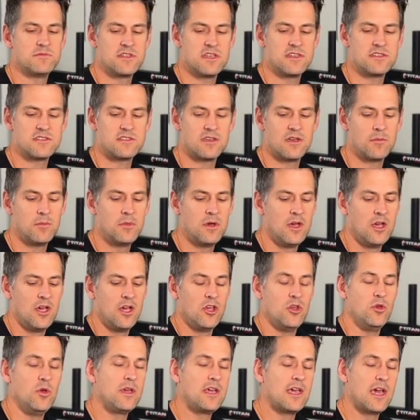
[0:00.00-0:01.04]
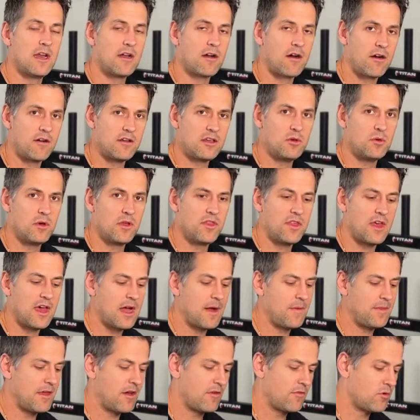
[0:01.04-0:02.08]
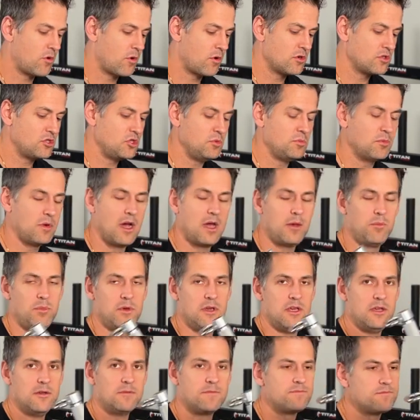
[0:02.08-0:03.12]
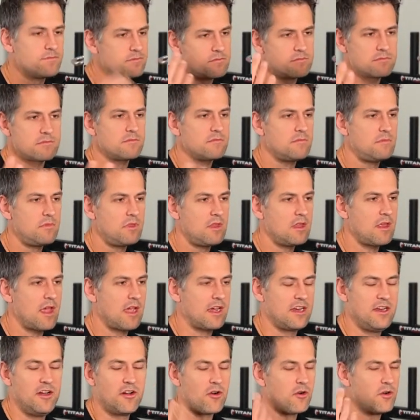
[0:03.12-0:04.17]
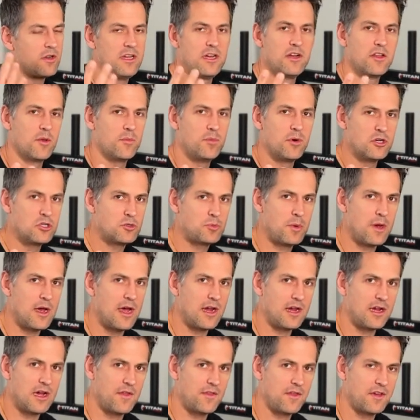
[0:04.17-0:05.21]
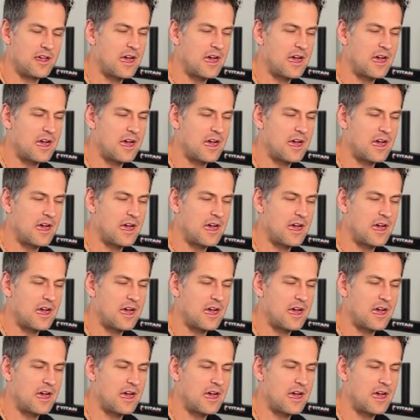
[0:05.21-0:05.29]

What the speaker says: system, you can't argue with that. Now, of course, you might be, I can already hear the pushback on the